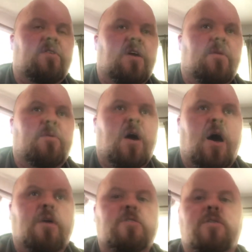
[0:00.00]

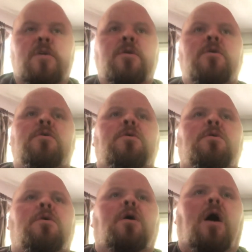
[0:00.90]
Gamecocks.
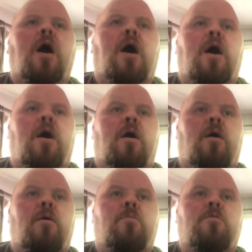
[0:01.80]

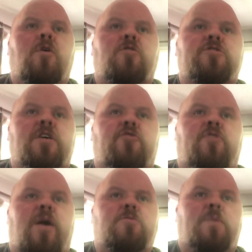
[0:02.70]
Garcia
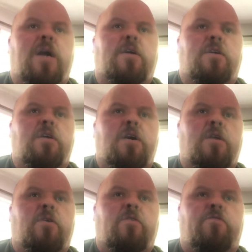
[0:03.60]
drops back
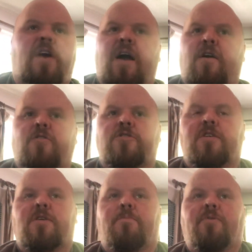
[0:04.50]
again, fires
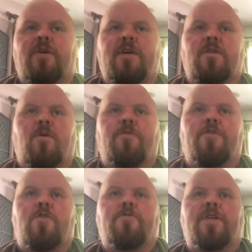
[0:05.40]
incomplete on
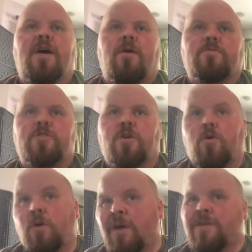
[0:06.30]
third down.
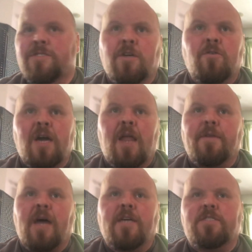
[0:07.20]
So still kind of
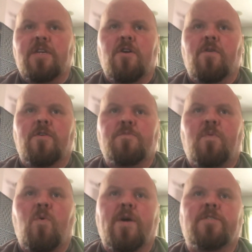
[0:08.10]
dicey here at this
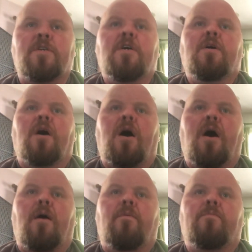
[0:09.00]
point.
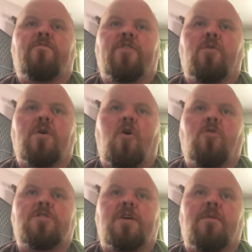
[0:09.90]
Field goal
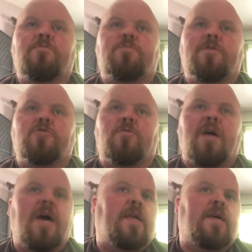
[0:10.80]
attempt, Spencer
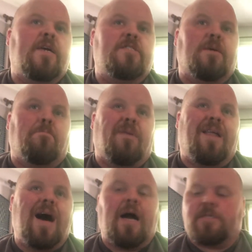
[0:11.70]
Lanning gets it
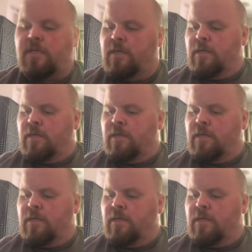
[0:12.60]
blocked.